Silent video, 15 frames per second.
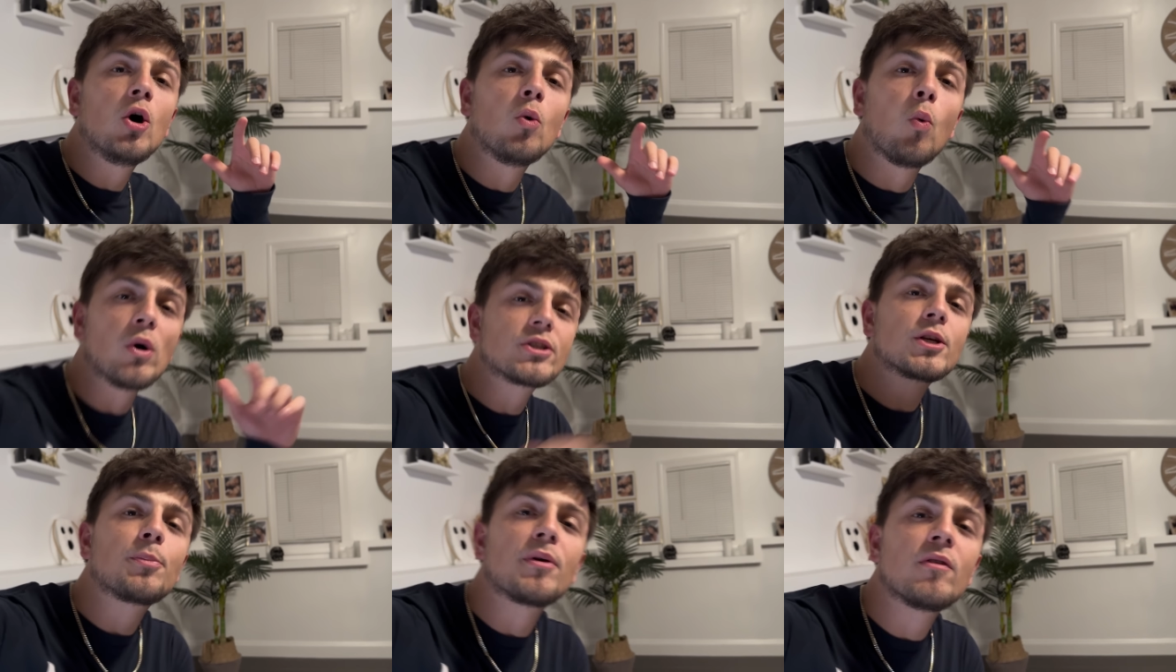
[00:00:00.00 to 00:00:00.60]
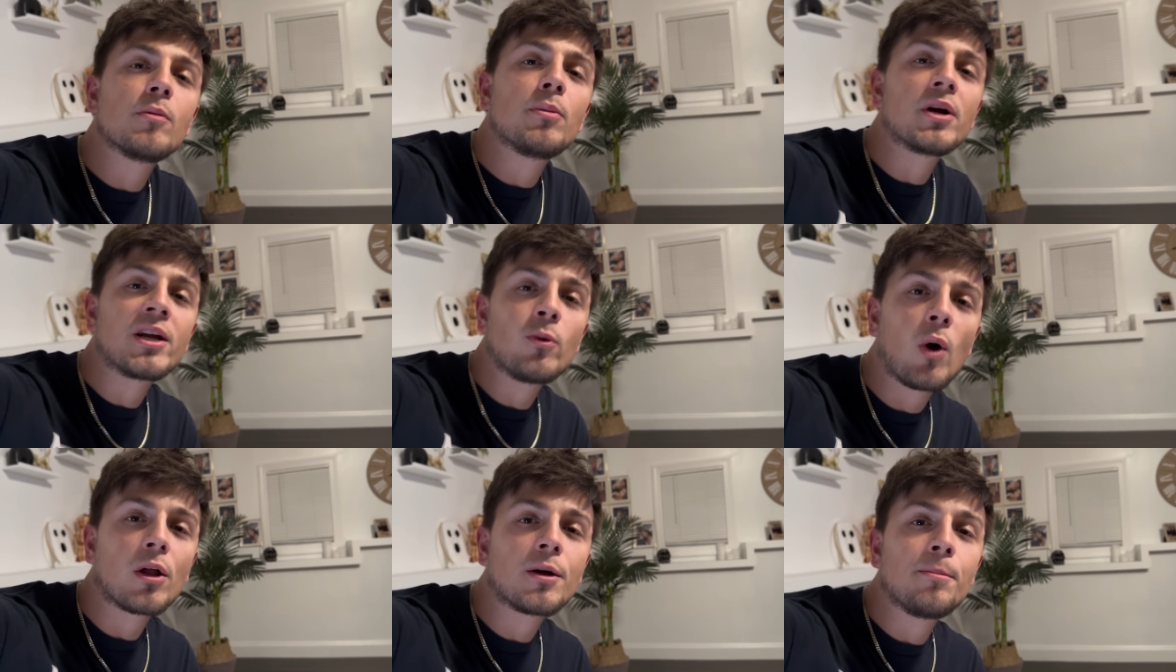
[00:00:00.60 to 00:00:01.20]
What's up, everybody?
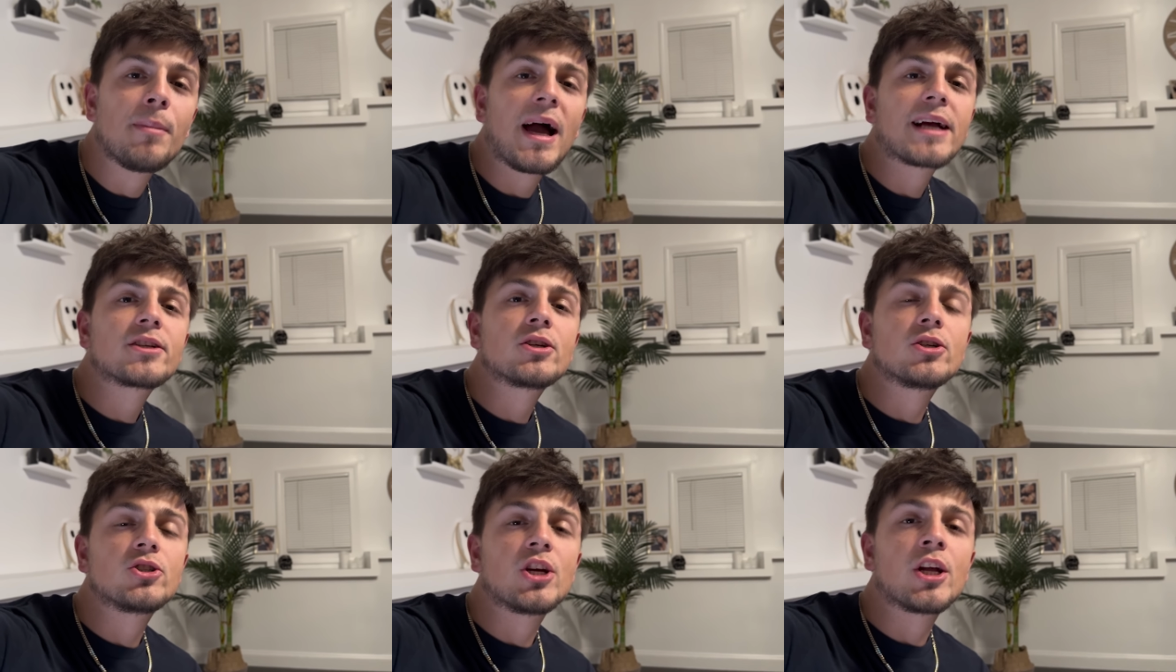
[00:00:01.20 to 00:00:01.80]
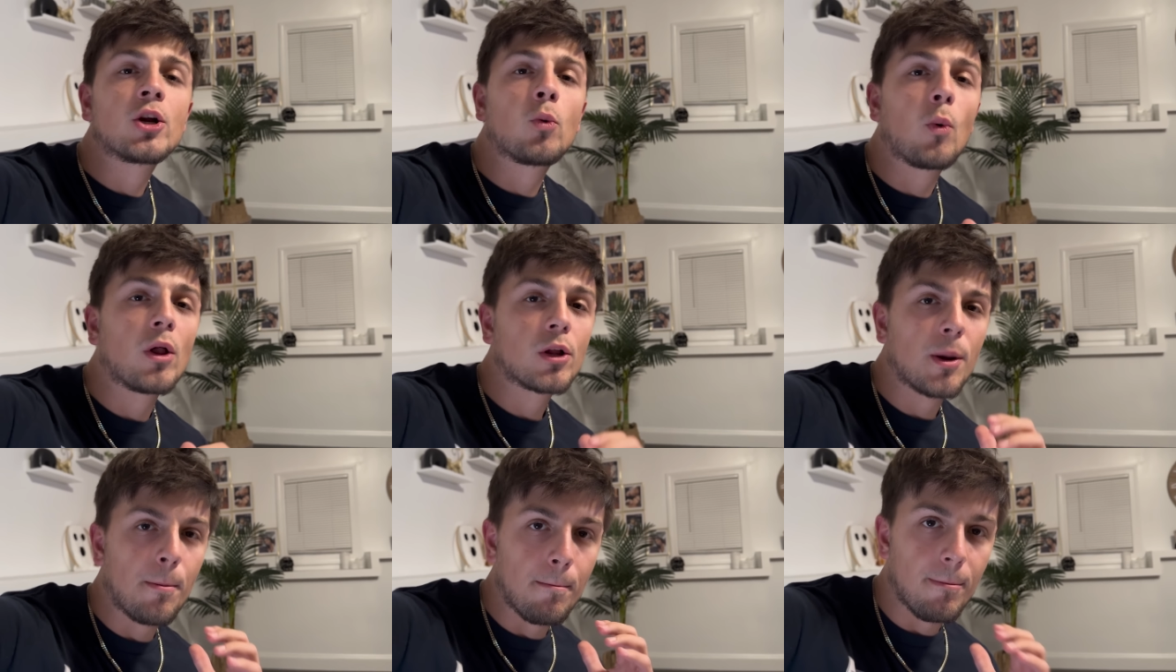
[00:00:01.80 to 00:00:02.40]
Welcome back to the channel.
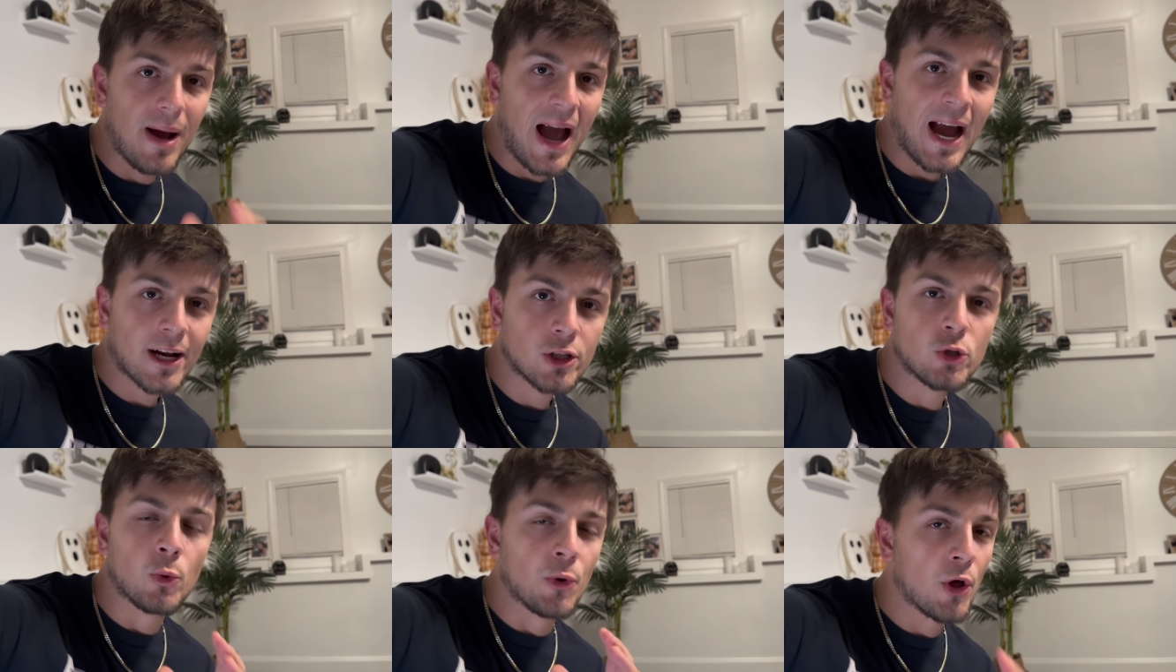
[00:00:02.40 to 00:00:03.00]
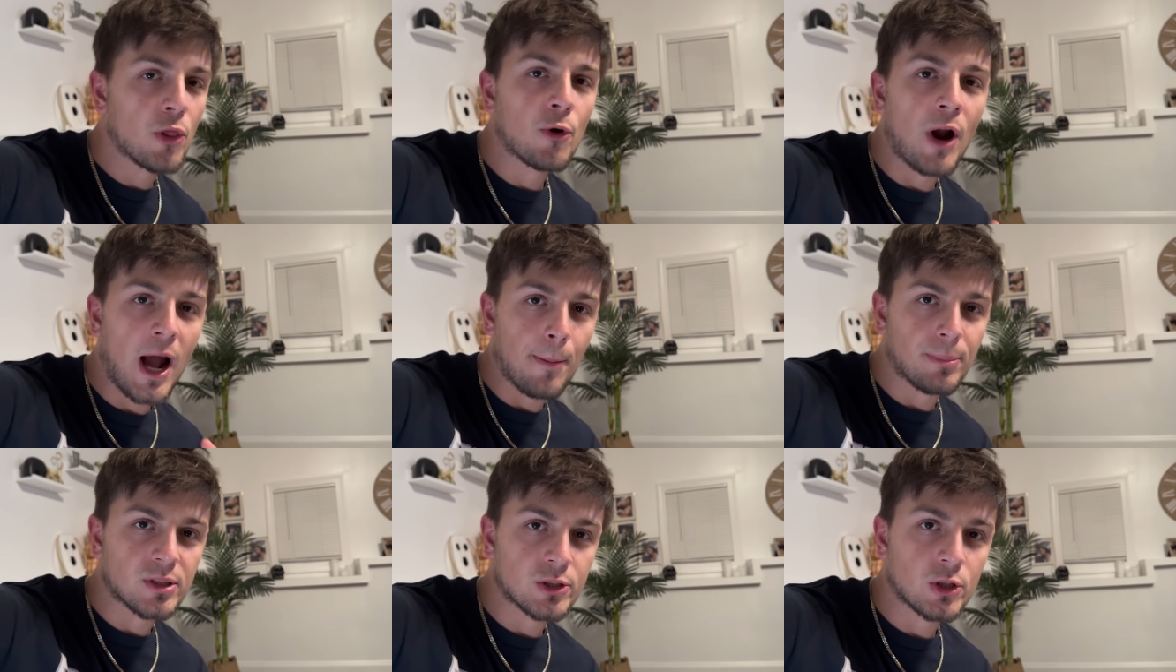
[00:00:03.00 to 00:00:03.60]
Welcome back to another
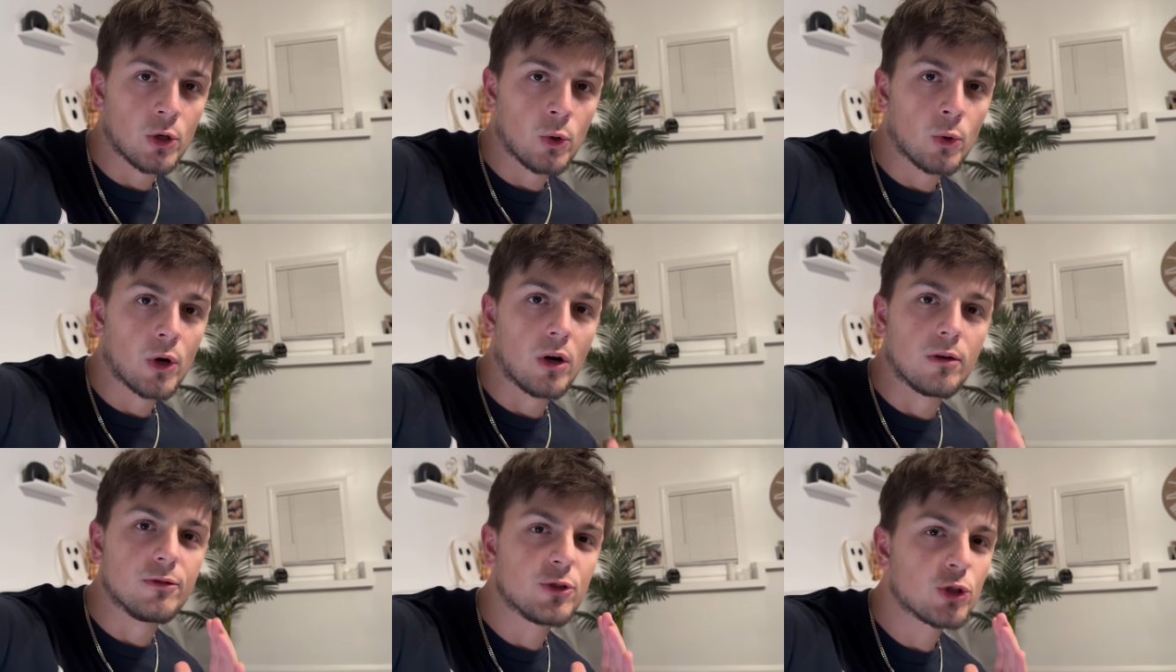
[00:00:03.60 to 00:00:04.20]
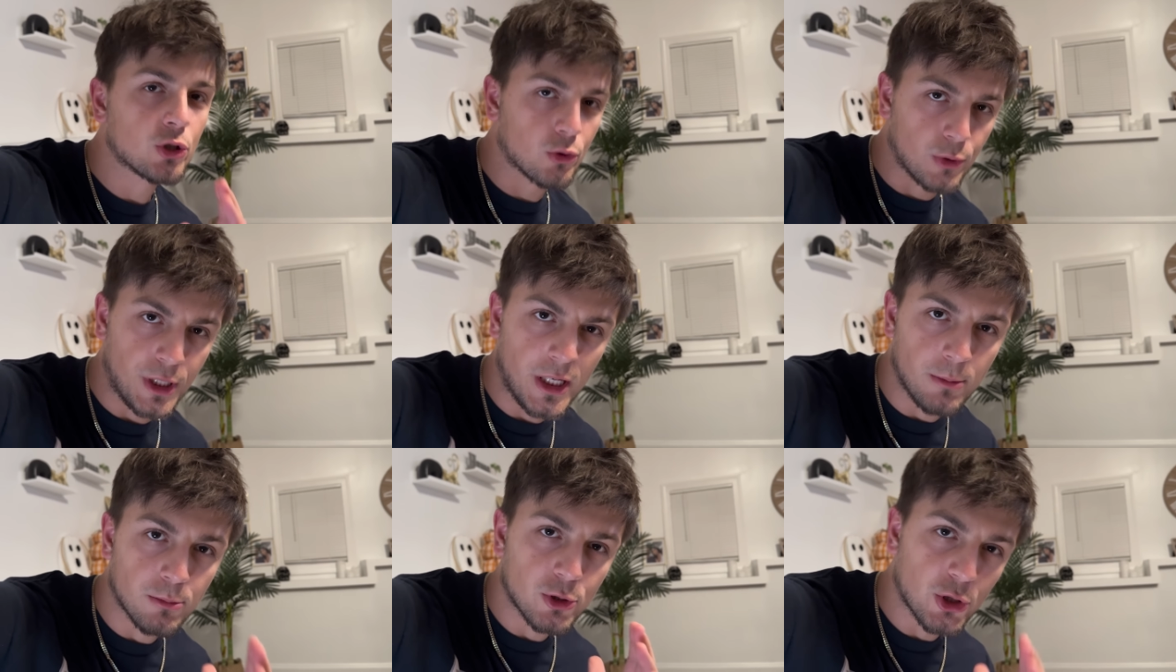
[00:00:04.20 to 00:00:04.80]
episode of
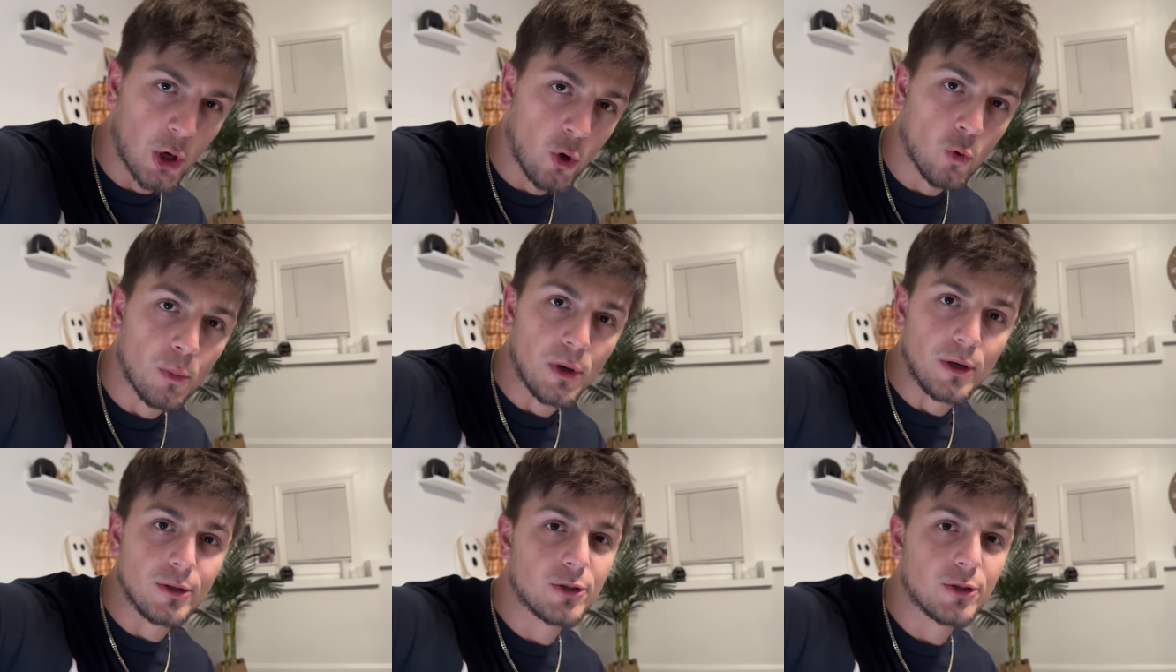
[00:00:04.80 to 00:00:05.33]
Screamtober.